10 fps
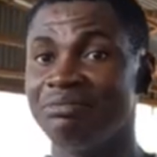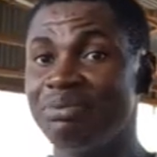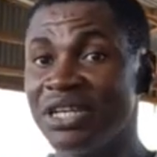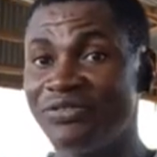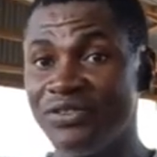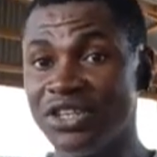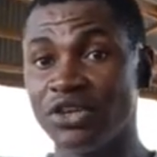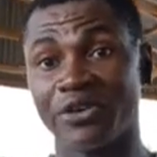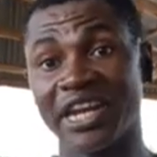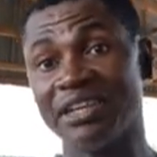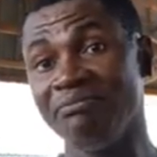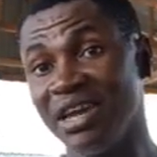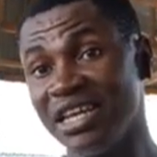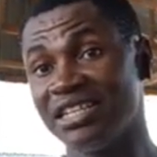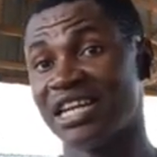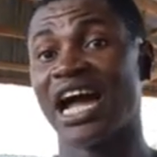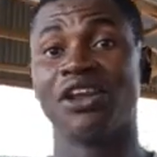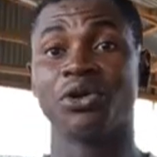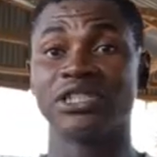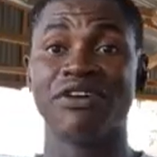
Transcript: Pig feed already made and not